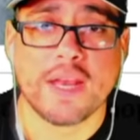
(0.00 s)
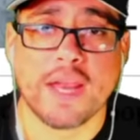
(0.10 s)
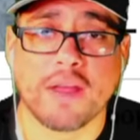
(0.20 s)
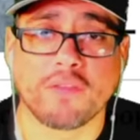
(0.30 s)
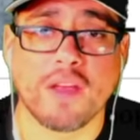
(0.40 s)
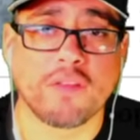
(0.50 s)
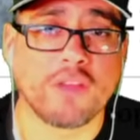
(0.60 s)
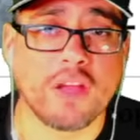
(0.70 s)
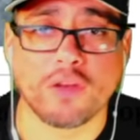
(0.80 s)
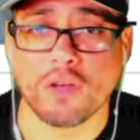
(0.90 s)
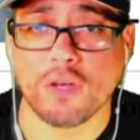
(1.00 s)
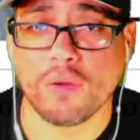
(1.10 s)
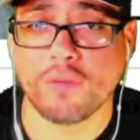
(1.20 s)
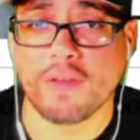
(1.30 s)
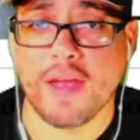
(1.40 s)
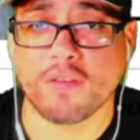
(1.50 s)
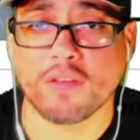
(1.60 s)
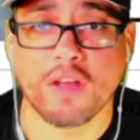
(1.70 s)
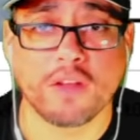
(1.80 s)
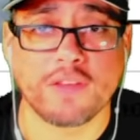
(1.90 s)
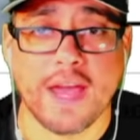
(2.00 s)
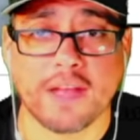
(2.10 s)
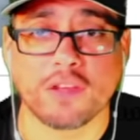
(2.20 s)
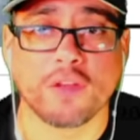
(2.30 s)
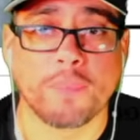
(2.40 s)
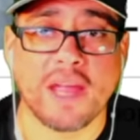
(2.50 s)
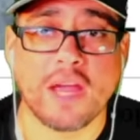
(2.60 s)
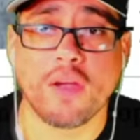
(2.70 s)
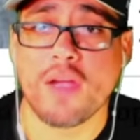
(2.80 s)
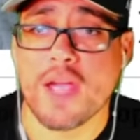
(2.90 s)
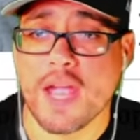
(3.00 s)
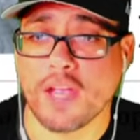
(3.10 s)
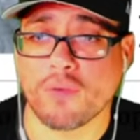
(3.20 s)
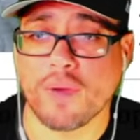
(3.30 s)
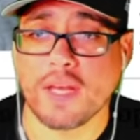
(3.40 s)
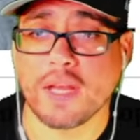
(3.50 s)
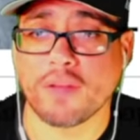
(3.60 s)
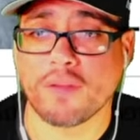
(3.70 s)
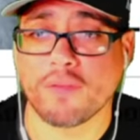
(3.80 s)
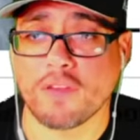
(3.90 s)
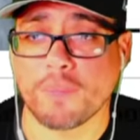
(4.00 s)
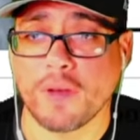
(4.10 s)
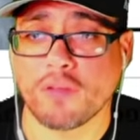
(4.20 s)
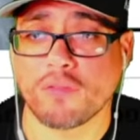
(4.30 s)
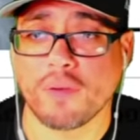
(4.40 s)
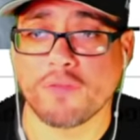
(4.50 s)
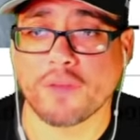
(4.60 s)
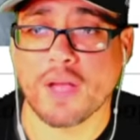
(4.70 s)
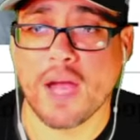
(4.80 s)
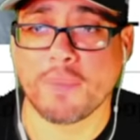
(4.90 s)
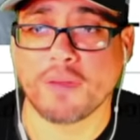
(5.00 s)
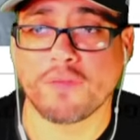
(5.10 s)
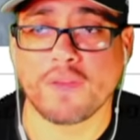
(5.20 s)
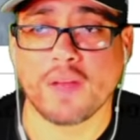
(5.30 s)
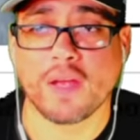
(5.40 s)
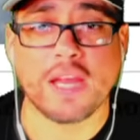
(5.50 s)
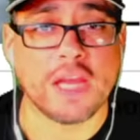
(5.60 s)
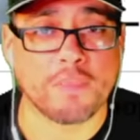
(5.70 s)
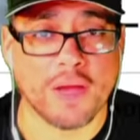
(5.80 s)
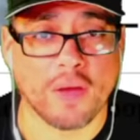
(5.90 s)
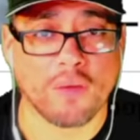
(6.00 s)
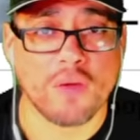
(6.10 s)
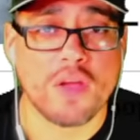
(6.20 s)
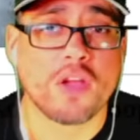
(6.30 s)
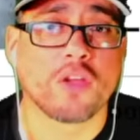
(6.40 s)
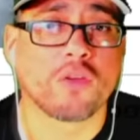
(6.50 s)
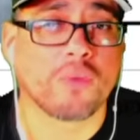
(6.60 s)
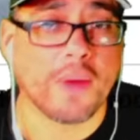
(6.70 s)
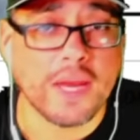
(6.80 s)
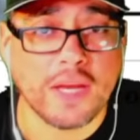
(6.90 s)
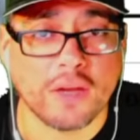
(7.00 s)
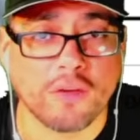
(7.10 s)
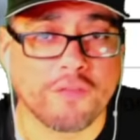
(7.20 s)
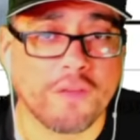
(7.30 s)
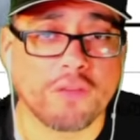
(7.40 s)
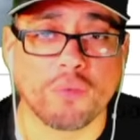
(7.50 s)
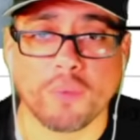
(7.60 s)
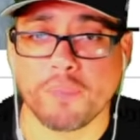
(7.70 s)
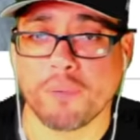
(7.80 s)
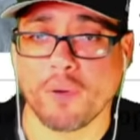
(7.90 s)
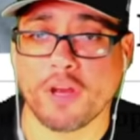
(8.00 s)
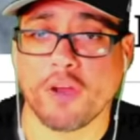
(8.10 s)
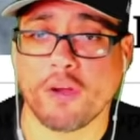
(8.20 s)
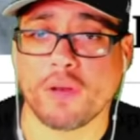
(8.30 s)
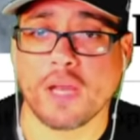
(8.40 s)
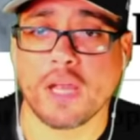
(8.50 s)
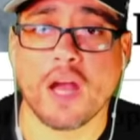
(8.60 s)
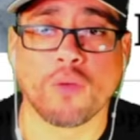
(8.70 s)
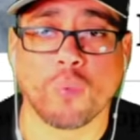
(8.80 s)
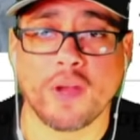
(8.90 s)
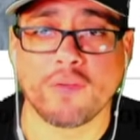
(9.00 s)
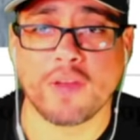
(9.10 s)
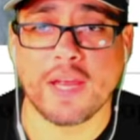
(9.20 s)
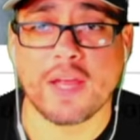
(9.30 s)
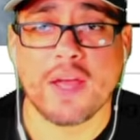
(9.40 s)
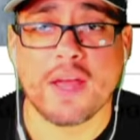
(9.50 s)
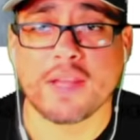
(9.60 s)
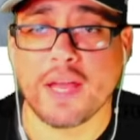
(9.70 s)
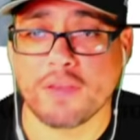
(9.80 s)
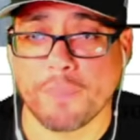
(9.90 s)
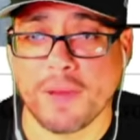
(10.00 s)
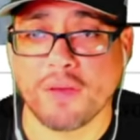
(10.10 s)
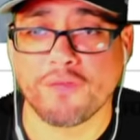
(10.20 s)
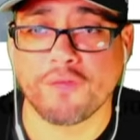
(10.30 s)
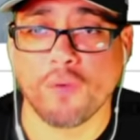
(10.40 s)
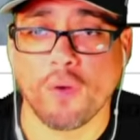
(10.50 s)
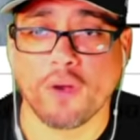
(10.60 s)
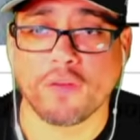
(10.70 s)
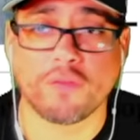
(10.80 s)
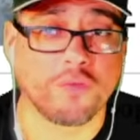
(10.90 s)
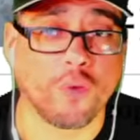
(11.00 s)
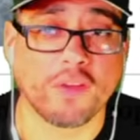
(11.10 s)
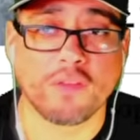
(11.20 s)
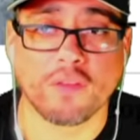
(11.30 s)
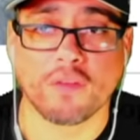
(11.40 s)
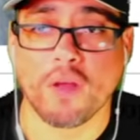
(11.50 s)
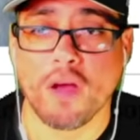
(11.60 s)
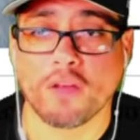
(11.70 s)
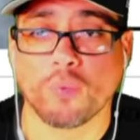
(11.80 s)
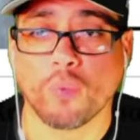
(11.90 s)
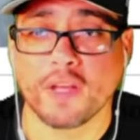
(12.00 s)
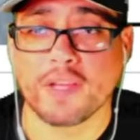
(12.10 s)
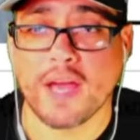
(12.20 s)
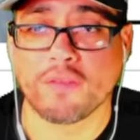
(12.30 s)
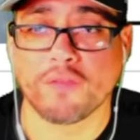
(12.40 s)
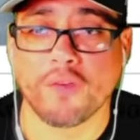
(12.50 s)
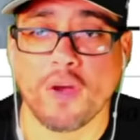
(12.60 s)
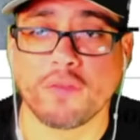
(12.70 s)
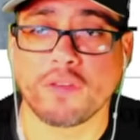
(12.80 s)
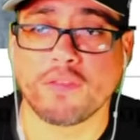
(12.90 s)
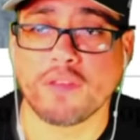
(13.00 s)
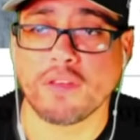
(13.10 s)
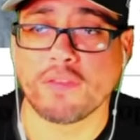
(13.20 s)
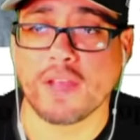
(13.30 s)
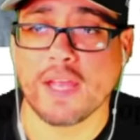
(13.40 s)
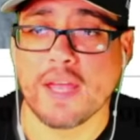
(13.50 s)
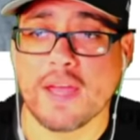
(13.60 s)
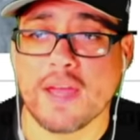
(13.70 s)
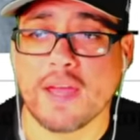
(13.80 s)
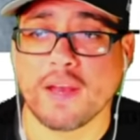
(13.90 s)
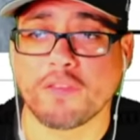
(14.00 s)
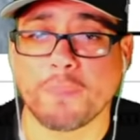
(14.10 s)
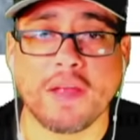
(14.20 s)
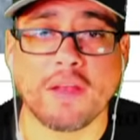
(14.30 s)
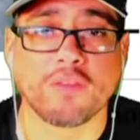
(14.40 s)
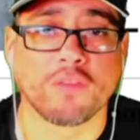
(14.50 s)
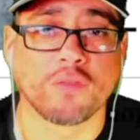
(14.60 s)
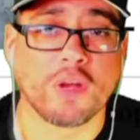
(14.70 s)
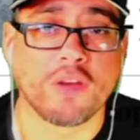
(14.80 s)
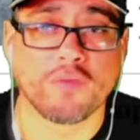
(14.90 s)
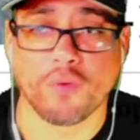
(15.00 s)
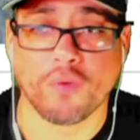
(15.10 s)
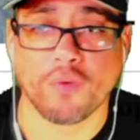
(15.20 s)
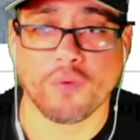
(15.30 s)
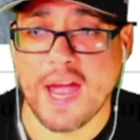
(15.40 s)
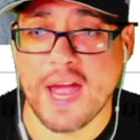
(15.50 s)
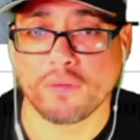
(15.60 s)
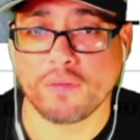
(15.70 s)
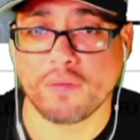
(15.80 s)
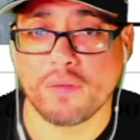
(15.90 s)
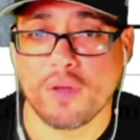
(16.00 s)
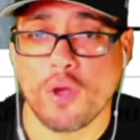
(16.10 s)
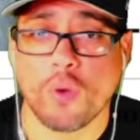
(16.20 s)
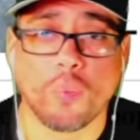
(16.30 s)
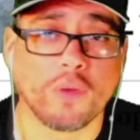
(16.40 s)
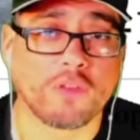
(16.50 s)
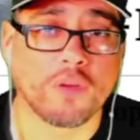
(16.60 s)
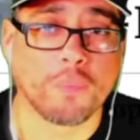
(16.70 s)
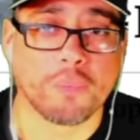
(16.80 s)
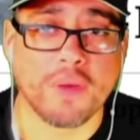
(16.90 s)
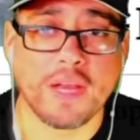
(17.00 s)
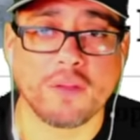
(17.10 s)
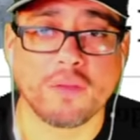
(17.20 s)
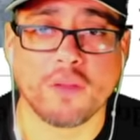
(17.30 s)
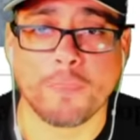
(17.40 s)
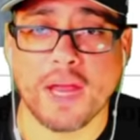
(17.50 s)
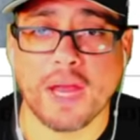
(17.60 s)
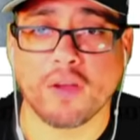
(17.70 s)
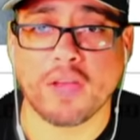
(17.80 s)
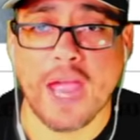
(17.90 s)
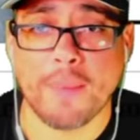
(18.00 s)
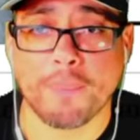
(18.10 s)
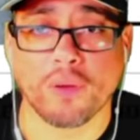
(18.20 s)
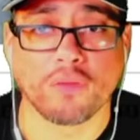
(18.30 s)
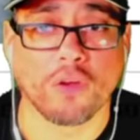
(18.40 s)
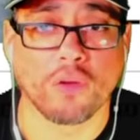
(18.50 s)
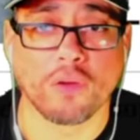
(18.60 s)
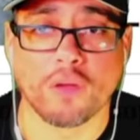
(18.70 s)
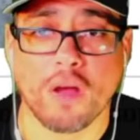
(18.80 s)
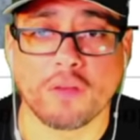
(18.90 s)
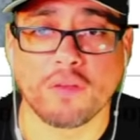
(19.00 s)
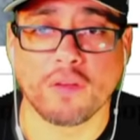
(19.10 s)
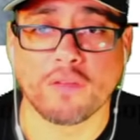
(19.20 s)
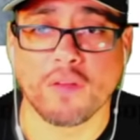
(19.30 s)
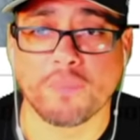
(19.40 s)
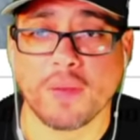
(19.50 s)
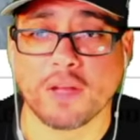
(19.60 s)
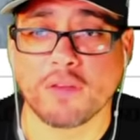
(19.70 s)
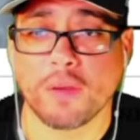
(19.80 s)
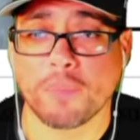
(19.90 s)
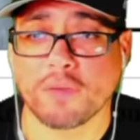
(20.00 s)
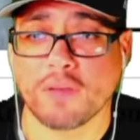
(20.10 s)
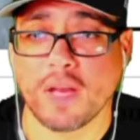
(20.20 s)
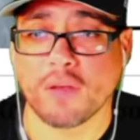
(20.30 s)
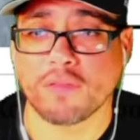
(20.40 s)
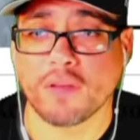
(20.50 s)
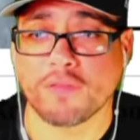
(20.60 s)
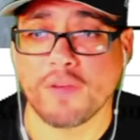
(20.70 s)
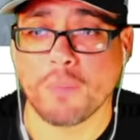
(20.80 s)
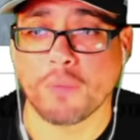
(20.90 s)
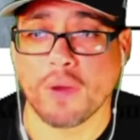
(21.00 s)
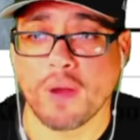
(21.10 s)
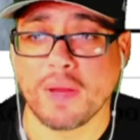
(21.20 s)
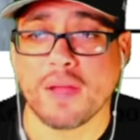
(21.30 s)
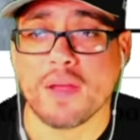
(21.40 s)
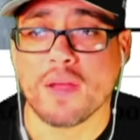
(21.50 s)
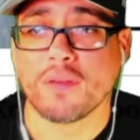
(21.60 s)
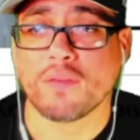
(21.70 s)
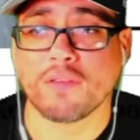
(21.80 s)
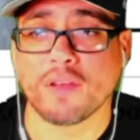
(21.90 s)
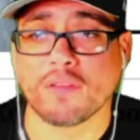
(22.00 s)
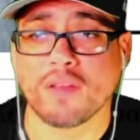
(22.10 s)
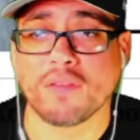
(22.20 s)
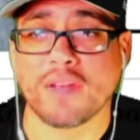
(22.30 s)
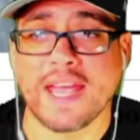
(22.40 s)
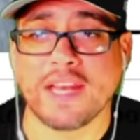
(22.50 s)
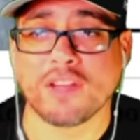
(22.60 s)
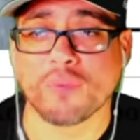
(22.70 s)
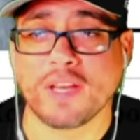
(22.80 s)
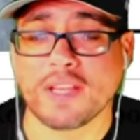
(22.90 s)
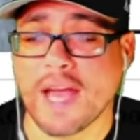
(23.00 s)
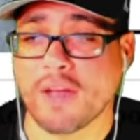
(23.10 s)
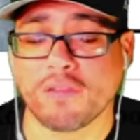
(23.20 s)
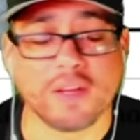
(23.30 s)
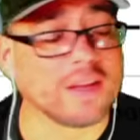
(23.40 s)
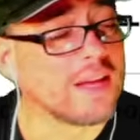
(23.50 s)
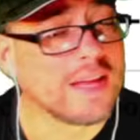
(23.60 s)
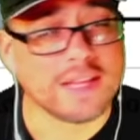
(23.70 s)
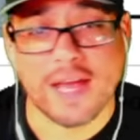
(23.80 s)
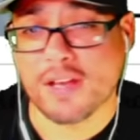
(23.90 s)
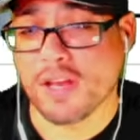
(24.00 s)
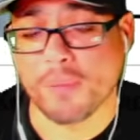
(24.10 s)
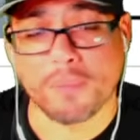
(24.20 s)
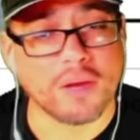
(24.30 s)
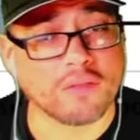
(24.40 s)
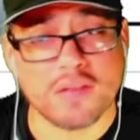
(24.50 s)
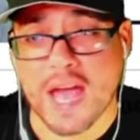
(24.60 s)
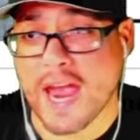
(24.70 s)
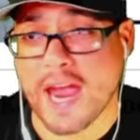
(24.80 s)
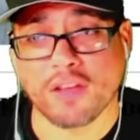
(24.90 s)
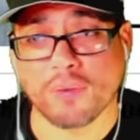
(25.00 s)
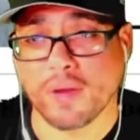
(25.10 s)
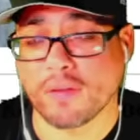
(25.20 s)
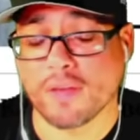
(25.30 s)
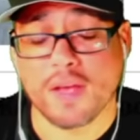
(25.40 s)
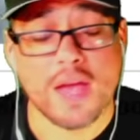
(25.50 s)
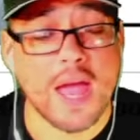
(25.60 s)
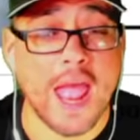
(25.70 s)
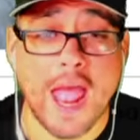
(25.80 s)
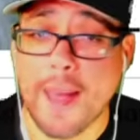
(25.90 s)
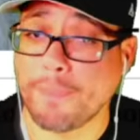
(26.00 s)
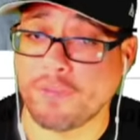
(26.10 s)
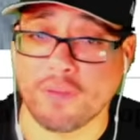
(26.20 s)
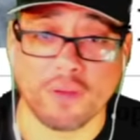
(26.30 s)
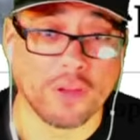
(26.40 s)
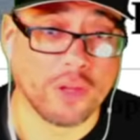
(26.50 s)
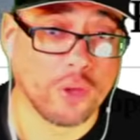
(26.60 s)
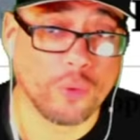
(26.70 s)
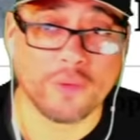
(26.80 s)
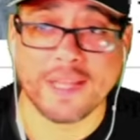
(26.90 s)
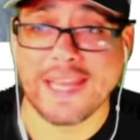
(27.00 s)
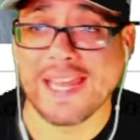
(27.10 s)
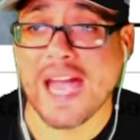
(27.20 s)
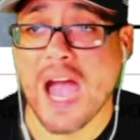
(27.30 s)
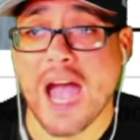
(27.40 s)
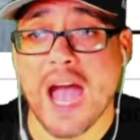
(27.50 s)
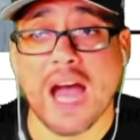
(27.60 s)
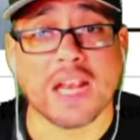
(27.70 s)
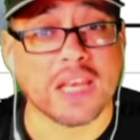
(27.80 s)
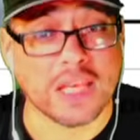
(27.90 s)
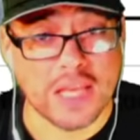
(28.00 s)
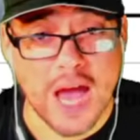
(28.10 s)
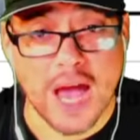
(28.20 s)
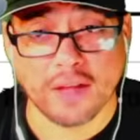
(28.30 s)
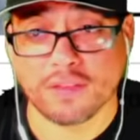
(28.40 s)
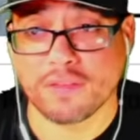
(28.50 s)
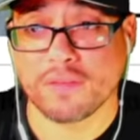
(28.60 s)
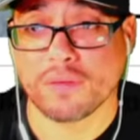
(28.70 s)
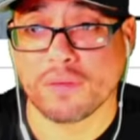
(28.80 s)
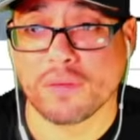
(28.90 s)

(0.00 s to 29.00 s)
Now it says here, the news has contacted the bear and Ukrainian Defense Ministry for comment via email. Ukrainian official reported early on Wednesday that the bear force forces lost one thousand four hundred sixty in a space of twenty-four hours, which could bring the bear capital total losses of military personnel since February to six hundred eighty-three thousand. That number is not accurate. Absolutely not.